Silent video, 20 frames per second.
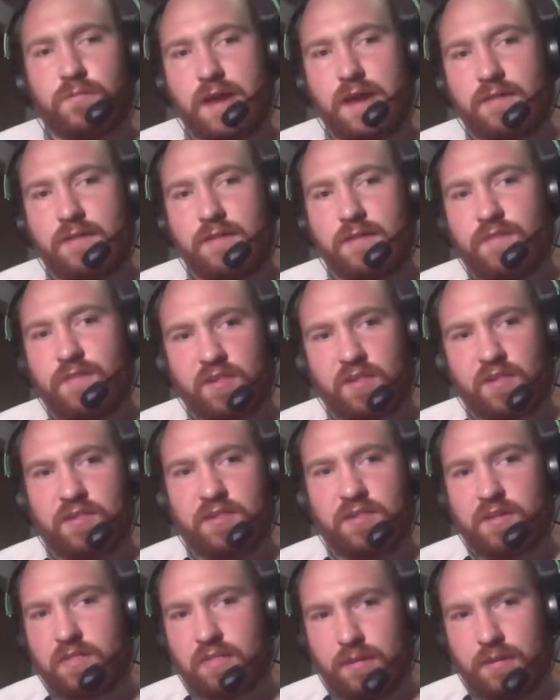not
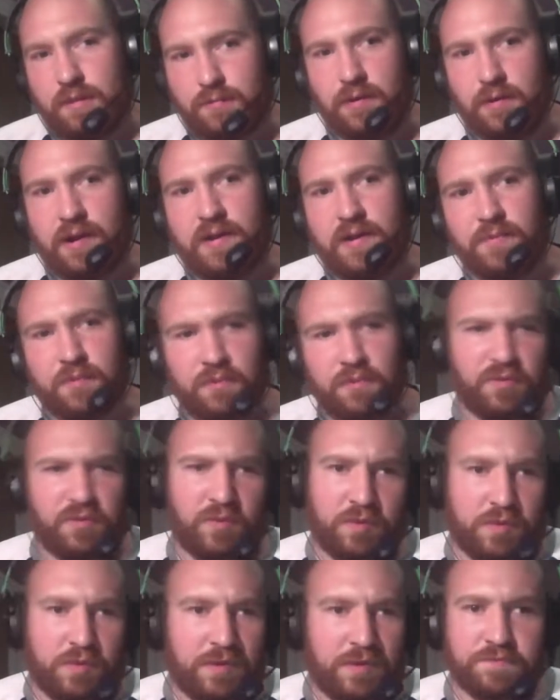fixing the
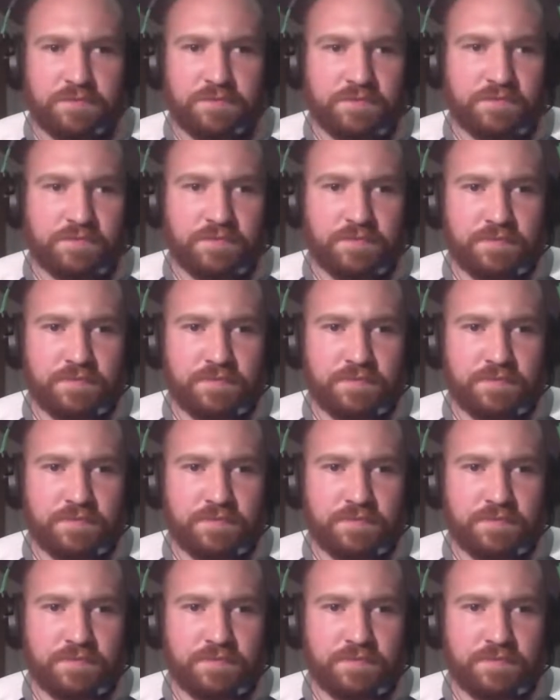problems with them.